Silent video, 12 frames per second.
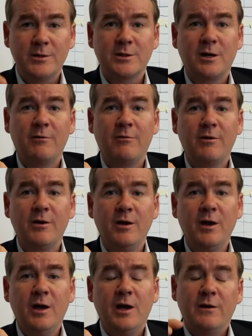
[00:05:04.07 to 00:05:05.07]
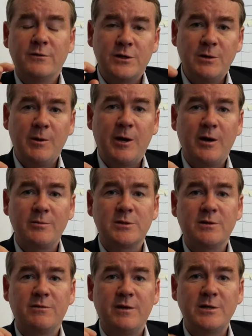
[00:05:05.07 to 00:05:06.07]
this country, if she becomes
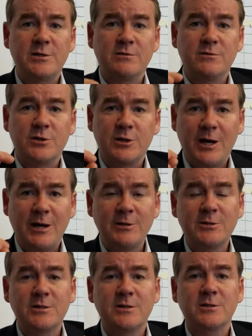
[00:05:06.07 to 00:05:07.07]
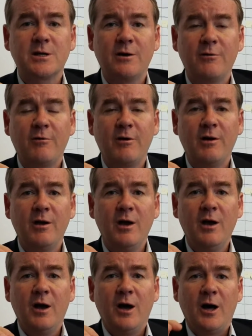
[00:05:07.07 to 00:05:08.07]
the face of change in this country,
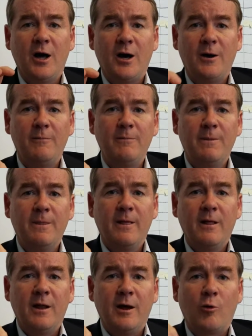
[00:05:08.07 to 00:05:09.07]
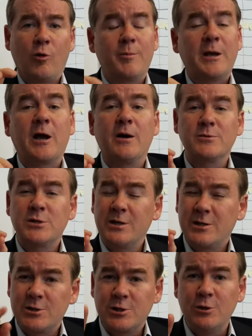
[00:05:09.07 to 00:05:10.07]
or becomes an
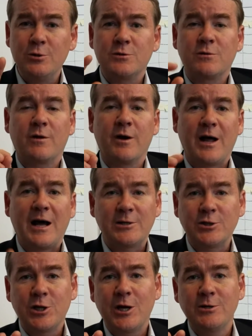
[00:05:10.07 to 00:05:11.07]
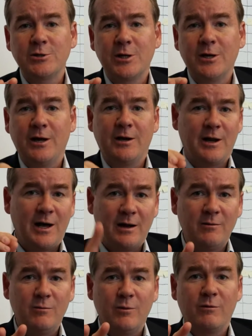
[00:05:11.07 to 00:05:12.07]
excuse for not changing and
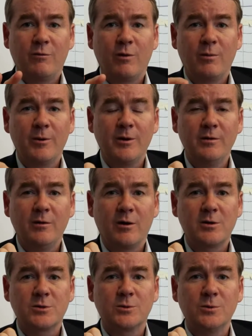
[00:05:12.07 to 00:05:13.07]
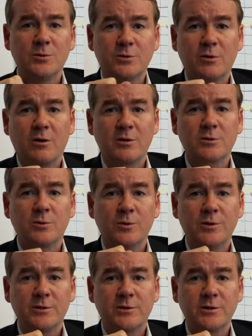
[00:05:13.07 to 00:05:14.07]
not reforming our schools or our school
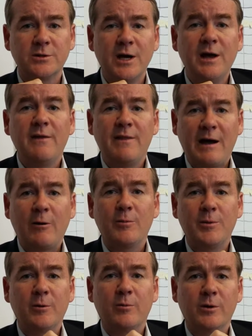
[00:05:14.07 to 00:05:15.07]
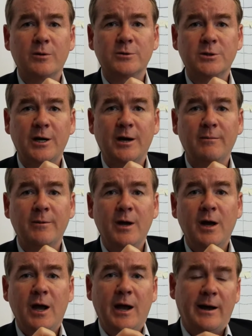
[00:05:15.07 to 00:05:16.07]
districts, that would be a real shame.
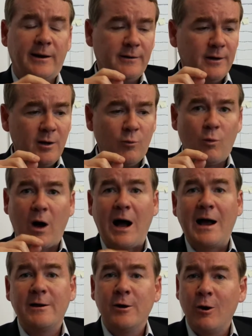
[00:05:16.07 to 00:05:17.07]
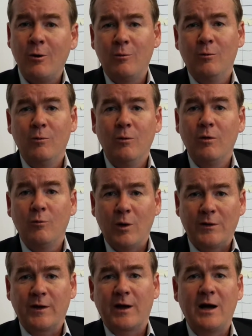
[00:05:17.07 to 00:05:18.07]
And I know
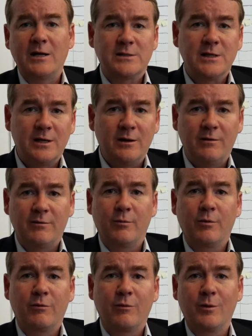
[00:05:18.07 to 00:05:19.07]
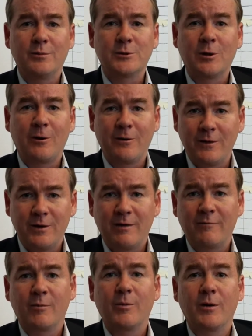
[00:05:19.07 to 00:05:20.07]
what the content of the reforms are in the
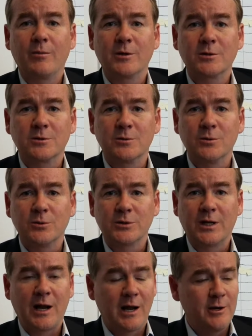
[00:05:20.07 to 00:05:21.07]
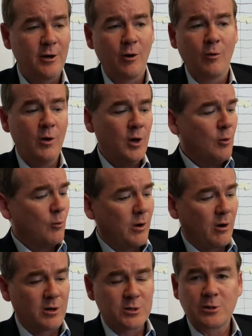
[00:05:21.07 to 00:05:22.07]
Denver Public Schools, and I know
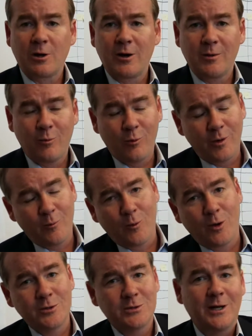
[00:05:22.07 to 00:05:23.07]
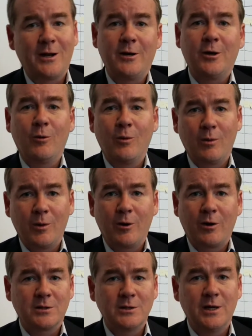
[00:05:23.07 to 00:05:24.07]
where our starting point was, and I know where we
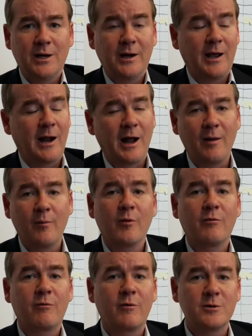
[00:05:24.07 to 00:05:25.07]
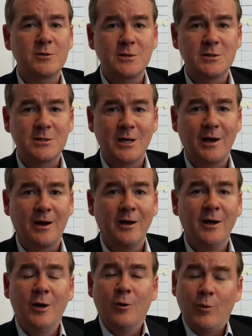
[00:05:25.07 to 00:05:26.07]
are today. And I am the first to say
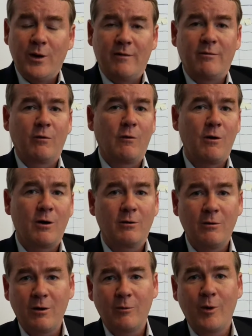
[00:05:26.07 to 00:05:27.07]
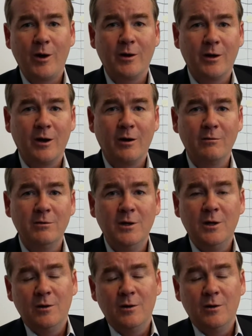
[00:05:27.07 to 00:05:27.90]
we have a long, long way to go.